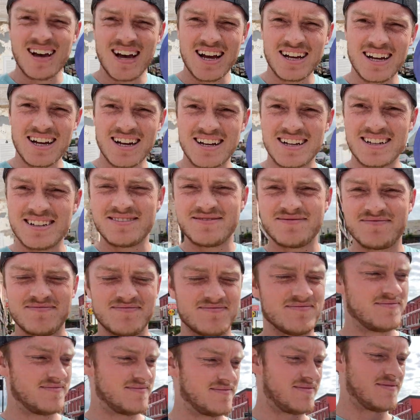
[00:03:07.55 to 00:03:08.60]
I got it.
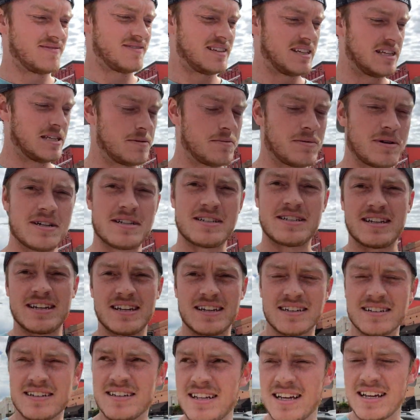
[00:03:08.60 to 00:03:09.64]
It's pretty sick.
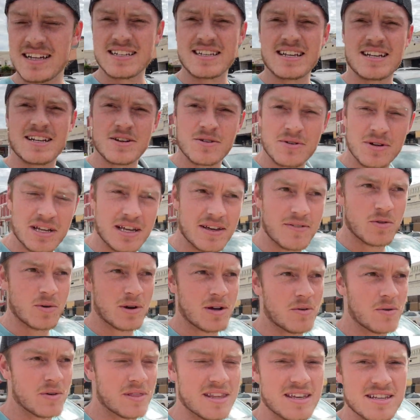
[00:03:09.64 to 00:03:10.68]
Like I said, doing a giveaway
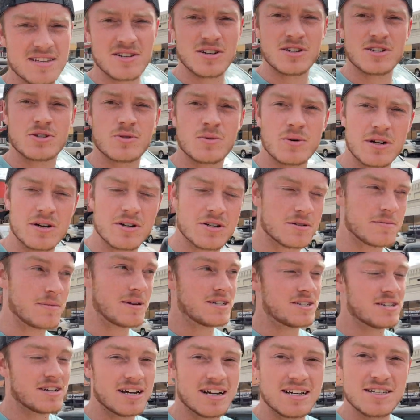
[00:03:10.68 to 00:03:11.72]
with this on Twitter, so make
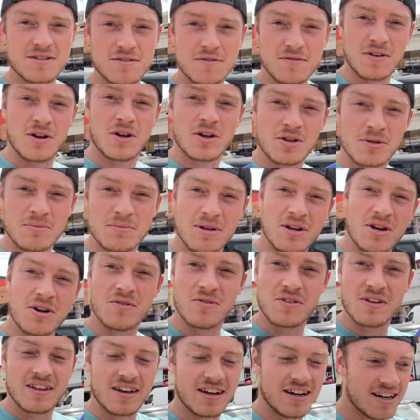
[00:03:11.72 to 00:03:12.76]
sure you guys are following me
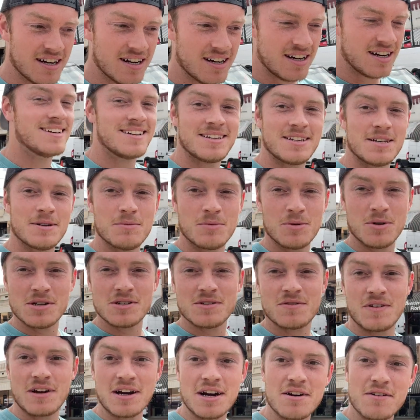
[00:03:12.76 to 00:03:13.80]
over there. The boy's
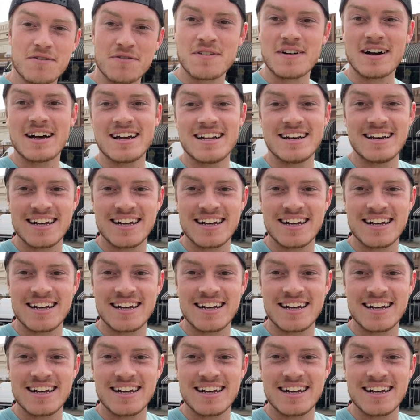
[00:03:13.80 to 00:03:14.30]
verified